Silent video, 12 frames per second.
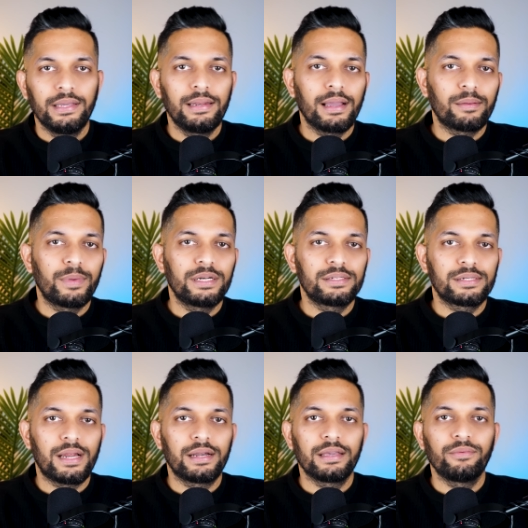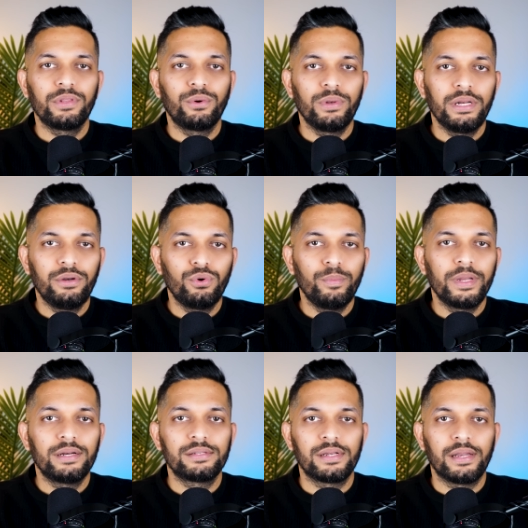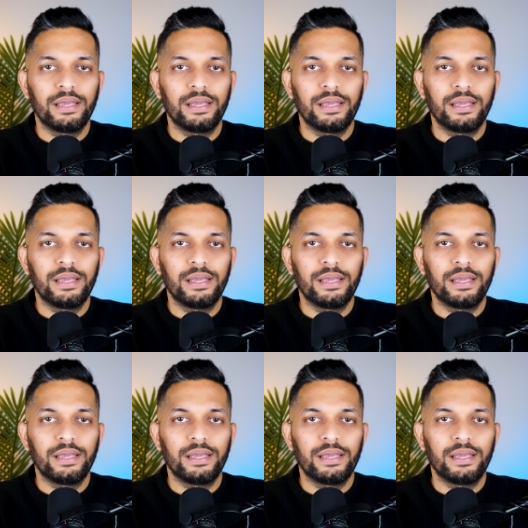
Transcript: He recommends starting with only 2 minutes a